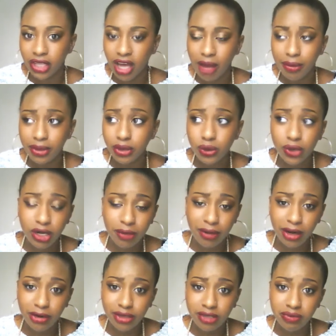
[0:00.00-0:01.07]
I've been talking
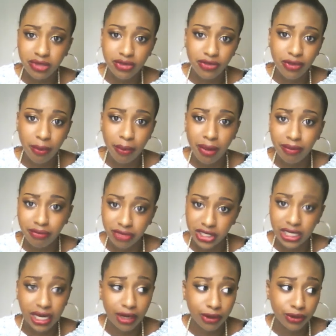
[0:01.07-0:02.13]
about Christmas for months
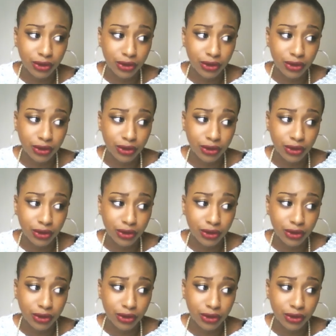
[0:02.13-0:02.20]
now